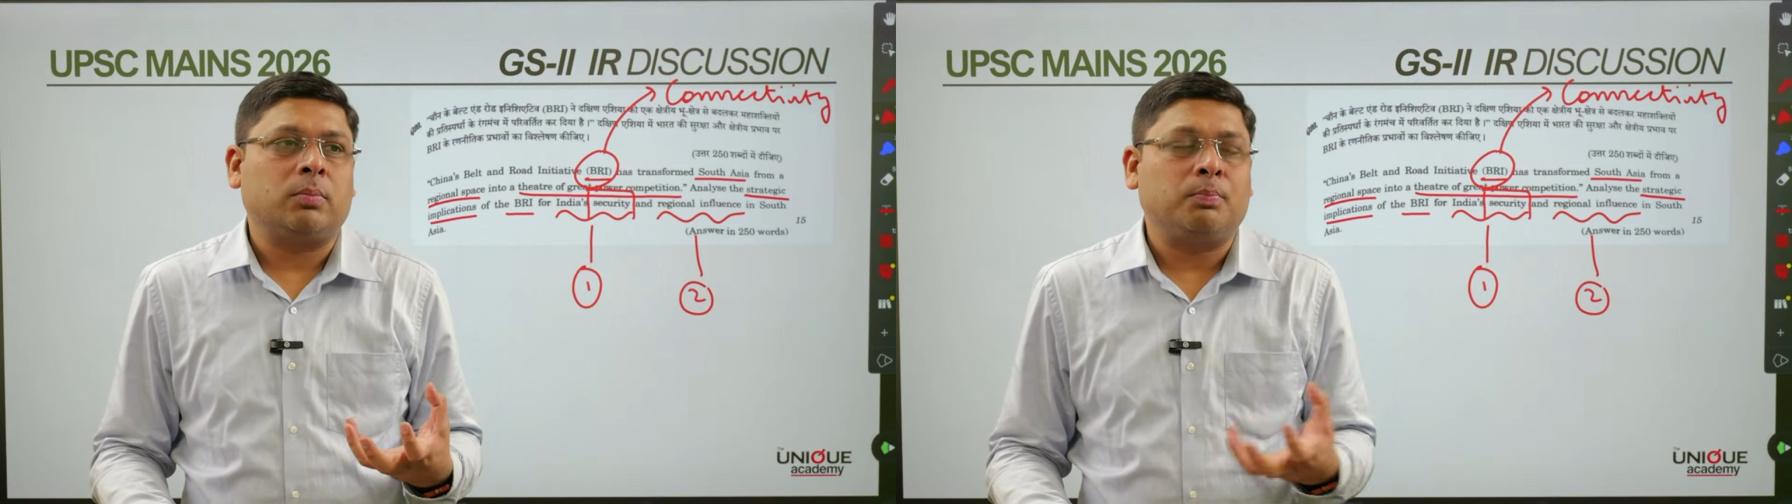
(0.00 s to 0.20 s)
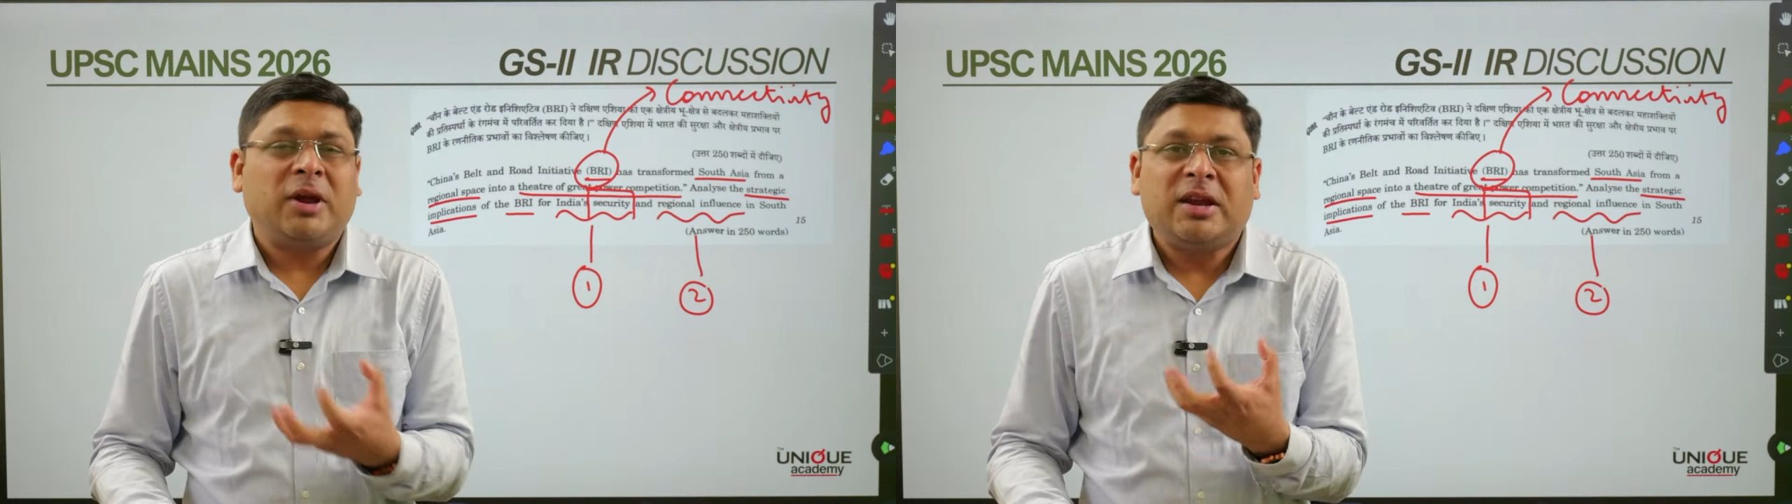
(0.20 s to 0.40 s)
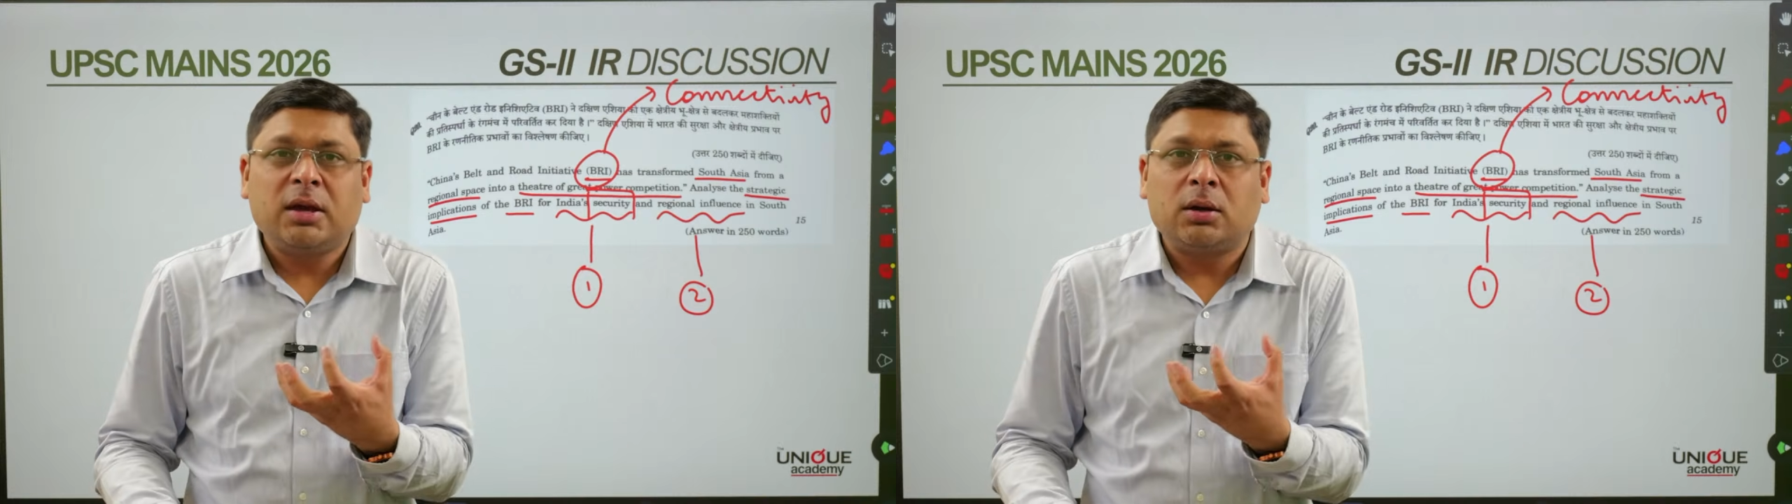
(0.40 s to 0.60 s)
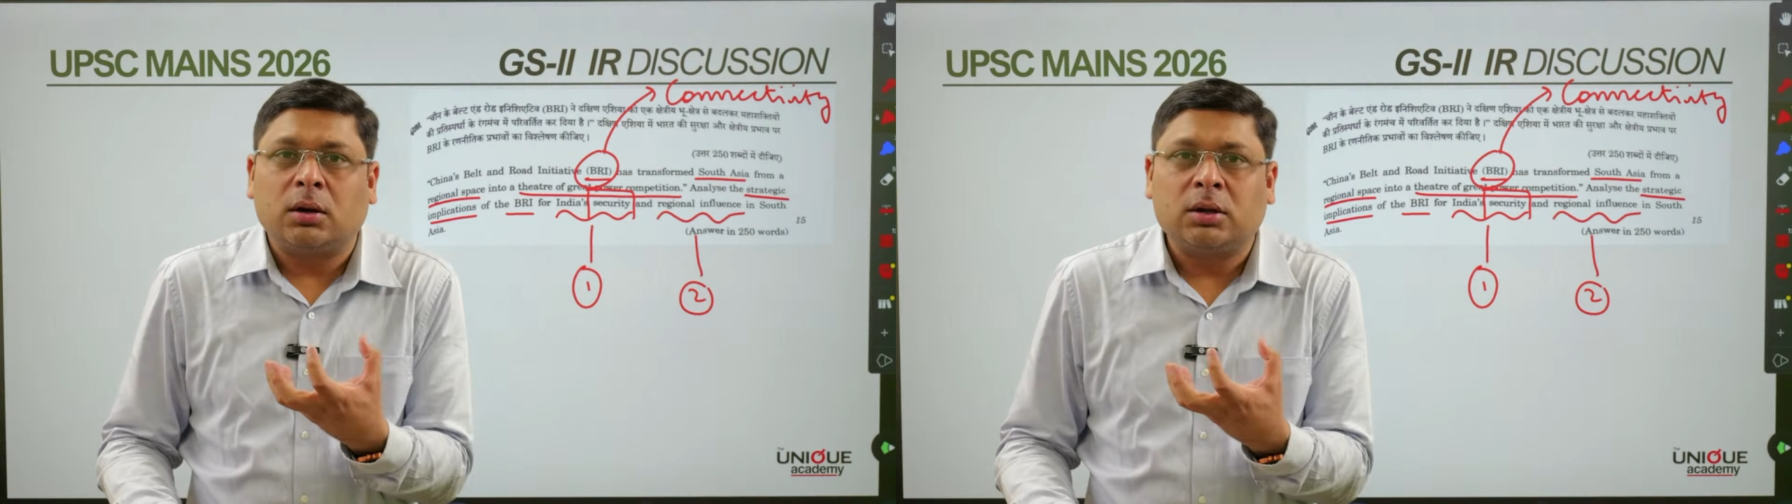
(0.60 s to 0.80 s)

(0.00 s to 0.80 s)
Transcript: Many